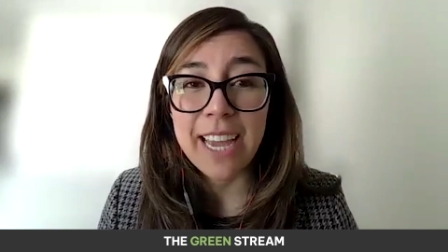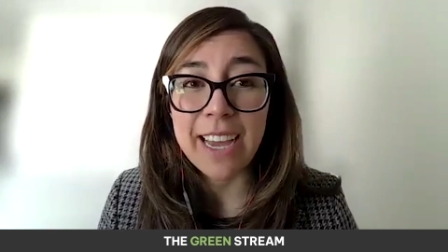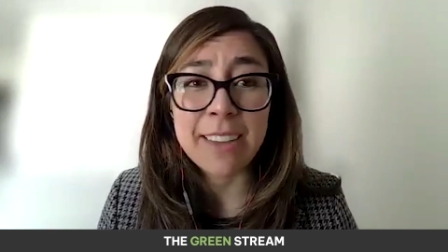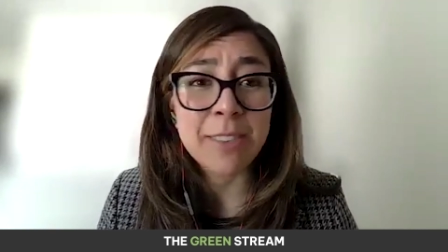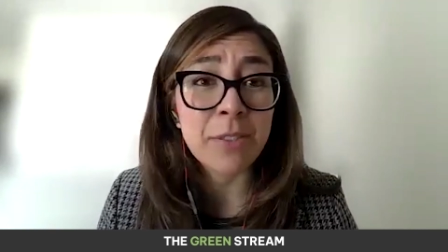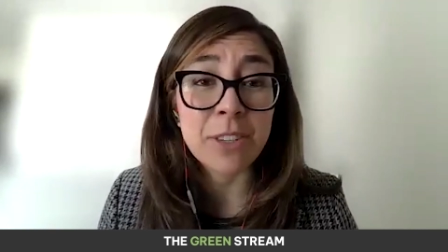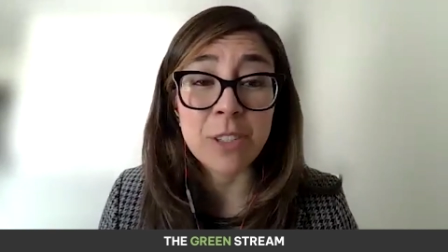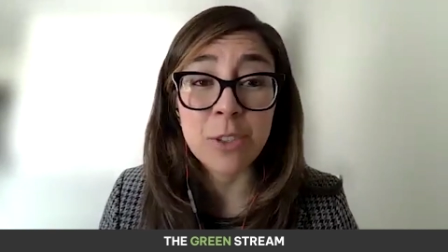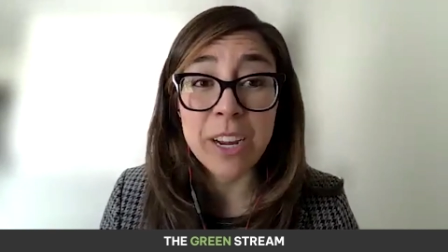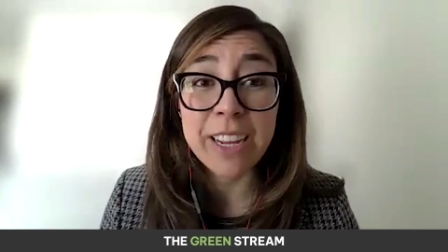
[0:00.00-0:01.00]
uh, different
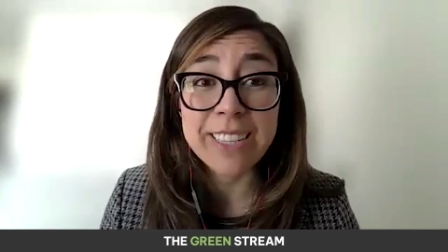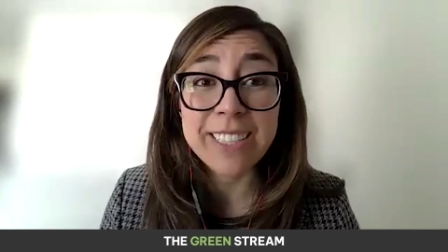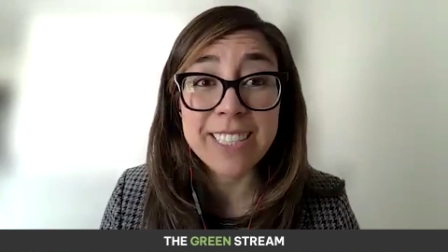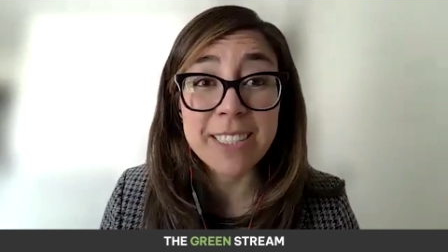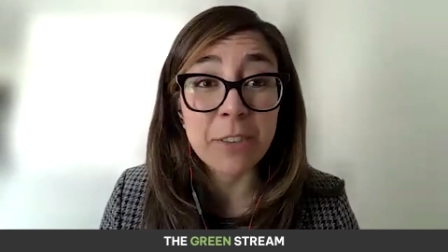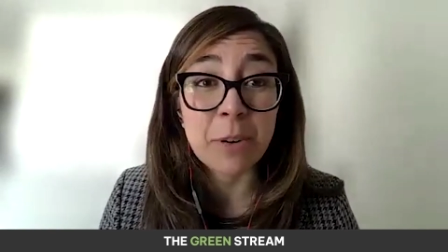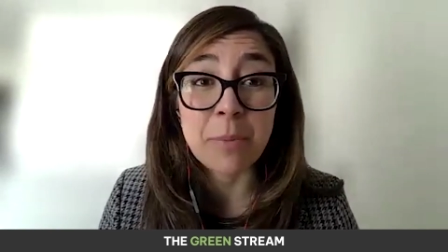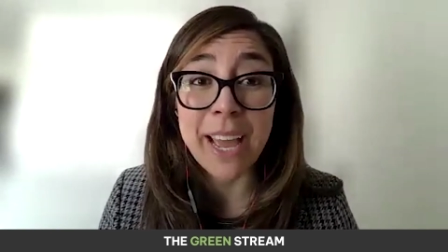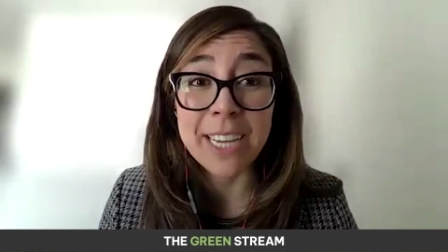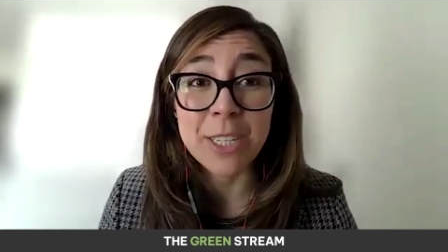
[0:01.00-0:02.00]
strengths different
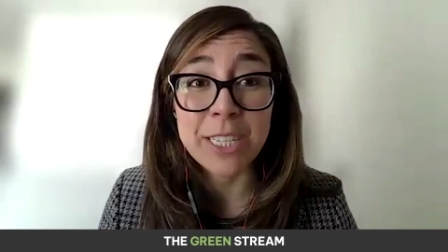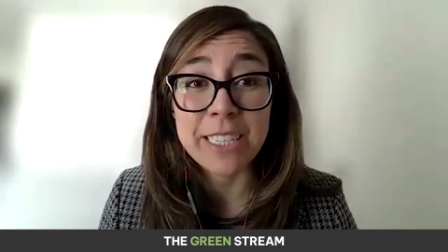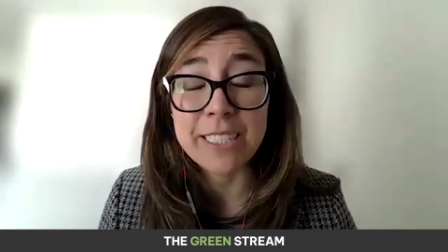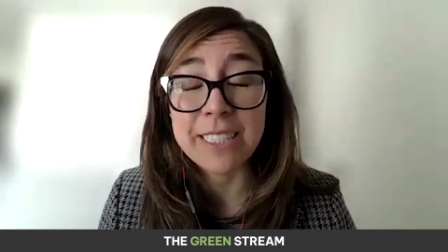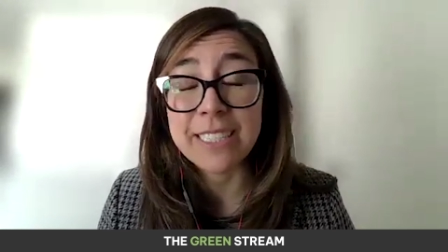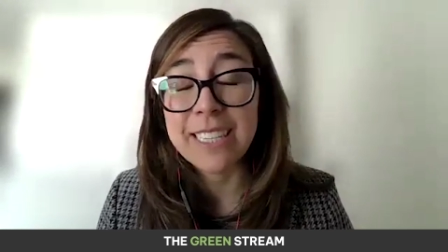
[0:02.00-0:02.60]
passions